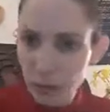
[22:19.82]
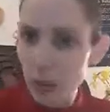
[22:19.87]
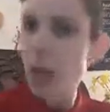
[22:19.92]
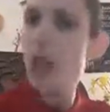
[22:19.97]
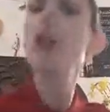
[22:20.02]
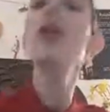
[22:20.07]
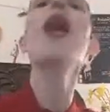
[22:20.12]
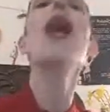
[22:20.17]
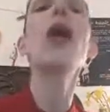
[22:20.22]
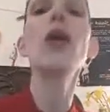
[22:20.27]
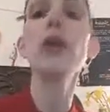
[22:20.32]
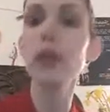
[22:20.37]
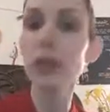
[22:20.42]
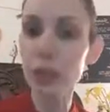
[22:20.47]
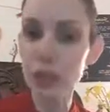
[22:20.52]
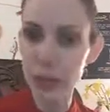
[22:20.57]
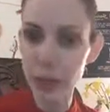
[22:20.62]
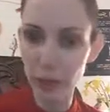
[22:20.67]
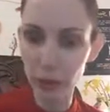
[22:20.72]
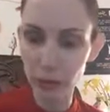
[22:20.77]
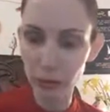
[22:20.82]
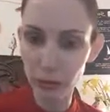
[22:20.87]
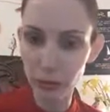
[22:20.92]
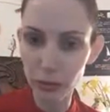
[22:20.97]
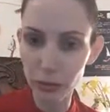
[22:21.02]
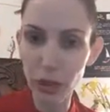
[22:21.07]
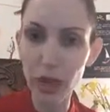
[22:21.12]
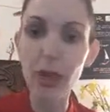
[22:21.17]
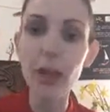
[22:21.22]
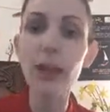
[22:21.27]

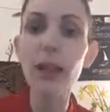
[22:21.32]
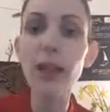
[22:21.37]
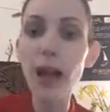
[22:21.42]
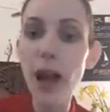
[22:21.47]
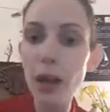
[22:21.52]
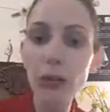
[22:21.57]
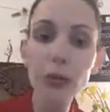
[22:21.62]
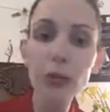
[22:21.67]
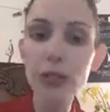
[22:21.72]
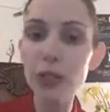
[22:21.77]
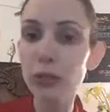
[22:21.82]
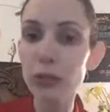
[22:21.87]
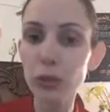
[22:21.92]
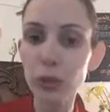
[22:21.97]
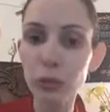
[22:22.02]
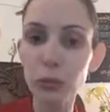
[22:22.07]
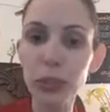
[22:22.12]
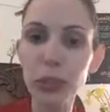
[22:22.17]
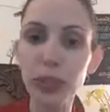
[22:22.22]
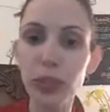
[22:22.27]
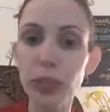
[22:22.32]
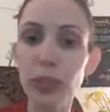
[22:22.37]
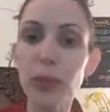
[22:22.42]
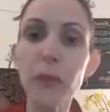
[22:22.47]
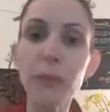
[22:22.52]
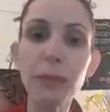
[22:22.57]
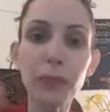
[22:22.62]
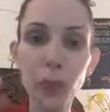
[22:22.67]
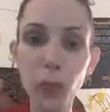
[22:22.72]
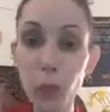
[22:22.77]
Allow yourself to be there.
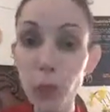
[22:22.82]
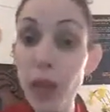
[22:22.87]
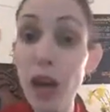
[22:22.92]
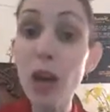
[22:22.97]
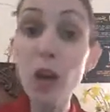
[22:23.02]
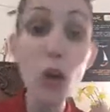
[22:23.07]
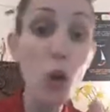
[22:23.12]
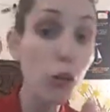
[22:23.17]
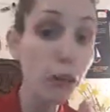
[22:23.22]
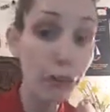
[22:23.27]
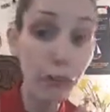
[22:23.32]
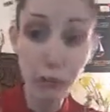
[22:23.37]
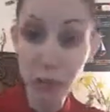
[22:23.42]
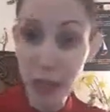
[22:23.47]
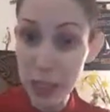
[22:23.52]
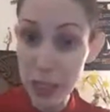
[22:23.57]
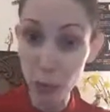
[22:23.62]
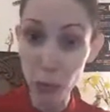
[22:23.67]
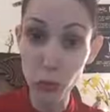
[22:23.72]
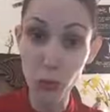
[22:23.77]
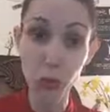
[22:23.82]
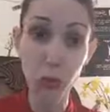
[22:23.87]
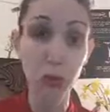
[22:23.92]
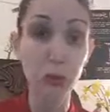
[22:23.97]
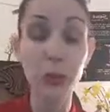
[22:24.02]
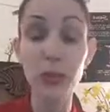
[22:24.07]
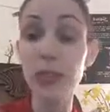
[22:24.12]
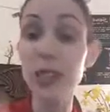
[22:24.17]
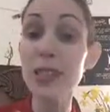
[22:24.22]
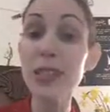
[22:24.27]
We are on the Facebook
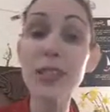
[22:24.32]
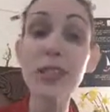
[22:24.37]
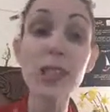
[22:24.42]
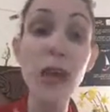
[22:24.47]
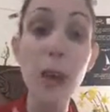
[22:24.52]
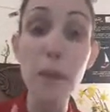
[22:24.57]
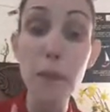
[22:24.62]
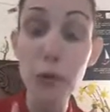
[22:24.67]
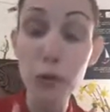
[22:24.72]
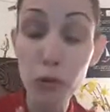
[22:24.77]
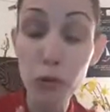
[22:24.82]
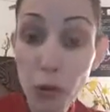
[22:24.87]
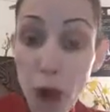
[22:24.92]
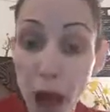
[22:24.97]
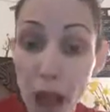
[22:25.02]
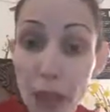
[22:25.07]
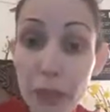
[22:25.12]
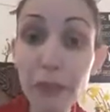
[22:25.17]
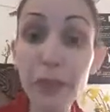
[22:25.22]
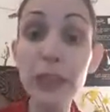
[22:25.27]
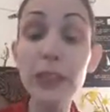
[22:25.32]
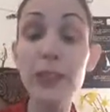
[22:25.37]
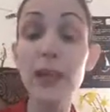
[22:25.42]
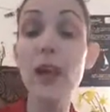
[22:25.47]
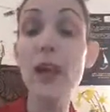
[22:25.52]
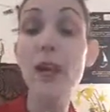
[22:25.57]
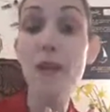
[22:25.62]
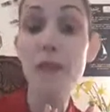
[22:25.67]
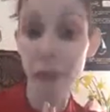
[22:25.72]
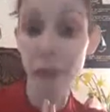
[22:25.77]
group. This is a private
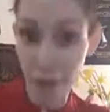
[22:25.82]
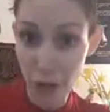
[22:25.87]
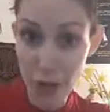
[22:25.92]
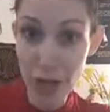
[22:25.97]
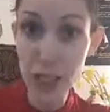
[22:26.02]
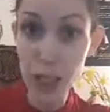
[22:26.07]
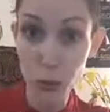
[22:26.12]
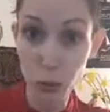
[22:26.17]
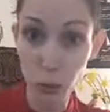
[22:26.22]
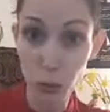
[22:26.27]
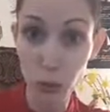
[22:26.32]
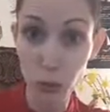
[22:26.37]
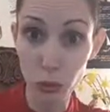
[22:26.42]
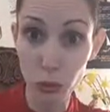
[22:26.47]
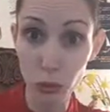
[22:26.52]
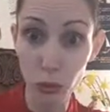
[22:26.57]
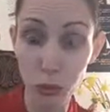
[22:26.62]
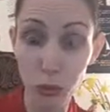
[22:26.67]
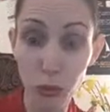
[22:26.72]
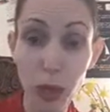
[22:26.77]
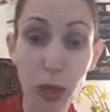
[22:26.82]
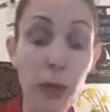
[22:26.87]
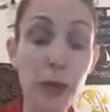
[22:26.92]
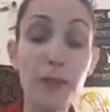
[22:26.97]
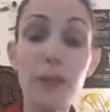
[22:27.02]
Facebook group.